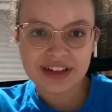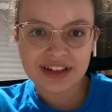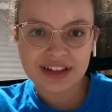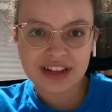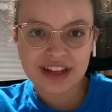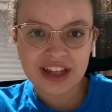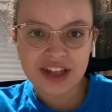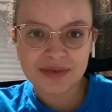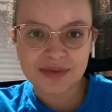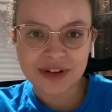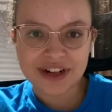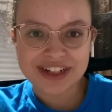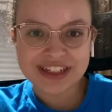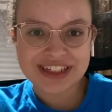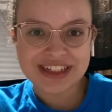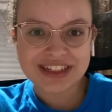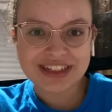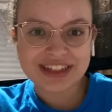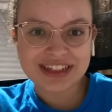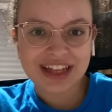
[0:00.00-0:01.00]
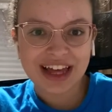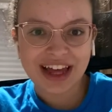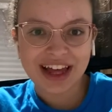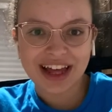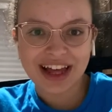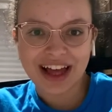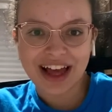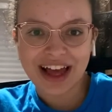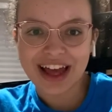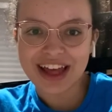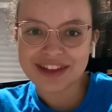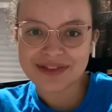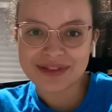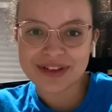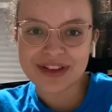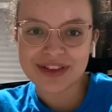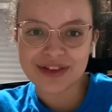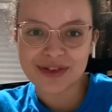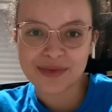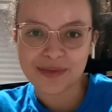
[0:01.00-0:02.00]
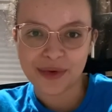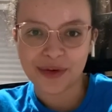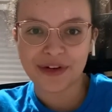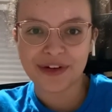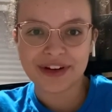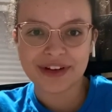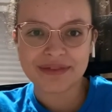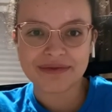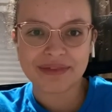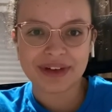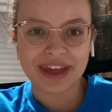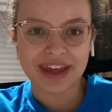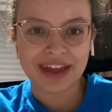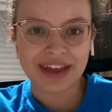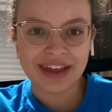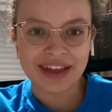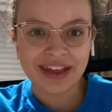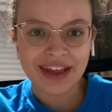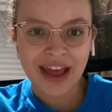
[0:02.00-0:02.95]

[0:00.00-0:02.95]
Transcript: This person that has been supporting me